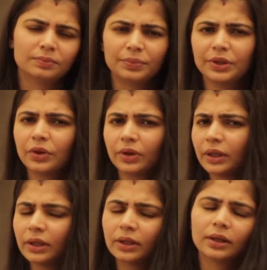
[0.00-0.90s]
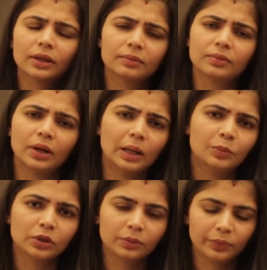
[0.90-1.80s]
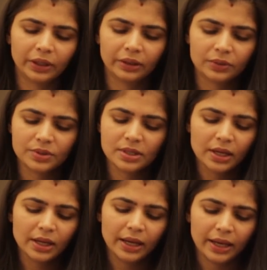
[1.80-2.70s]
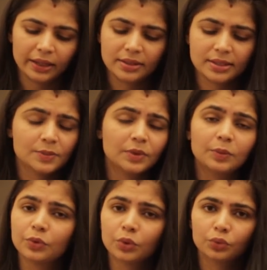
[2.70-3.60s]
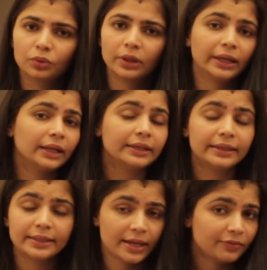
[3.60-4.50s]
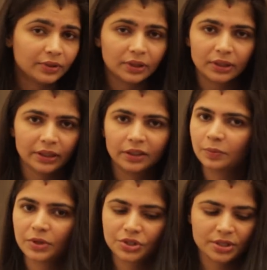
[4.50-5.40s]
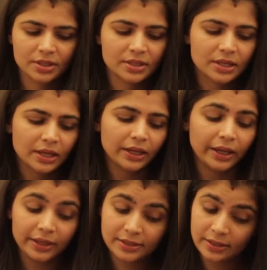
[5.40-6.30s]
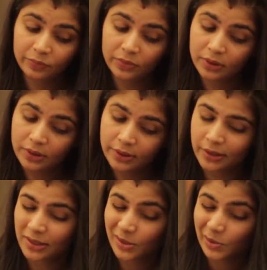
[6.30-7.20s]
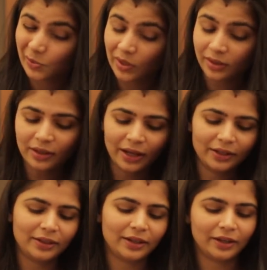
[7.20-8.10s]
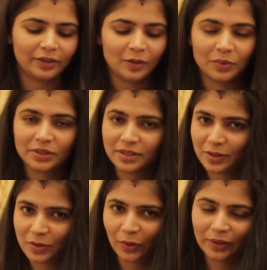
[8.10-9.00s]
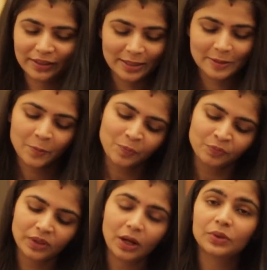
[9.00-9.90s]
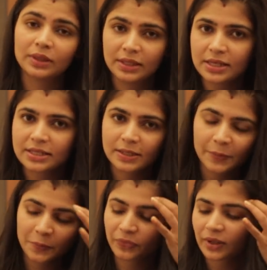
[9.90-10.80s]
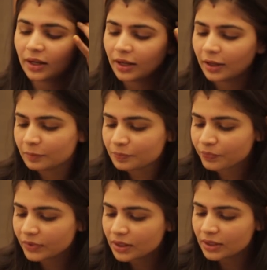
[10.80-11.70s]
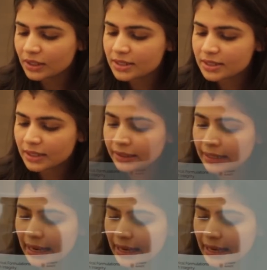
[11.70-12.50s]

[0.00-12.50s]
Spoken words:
periodic hormonal breakouts, and this has been beautiful, and I'll definitely repurchase this. Except this one, I think I'll repurchase all these. Now this is an